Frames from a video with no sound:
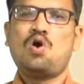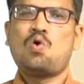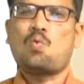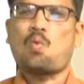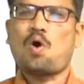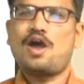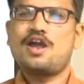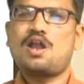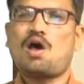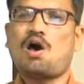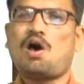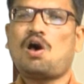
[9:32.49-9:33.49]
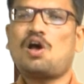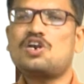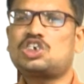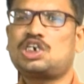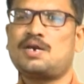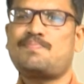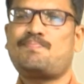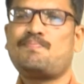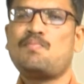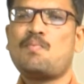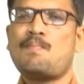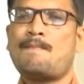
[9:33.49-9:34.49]
while hardship
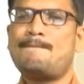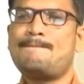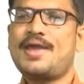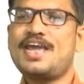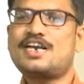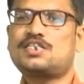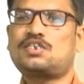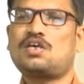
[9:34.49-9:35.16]
makes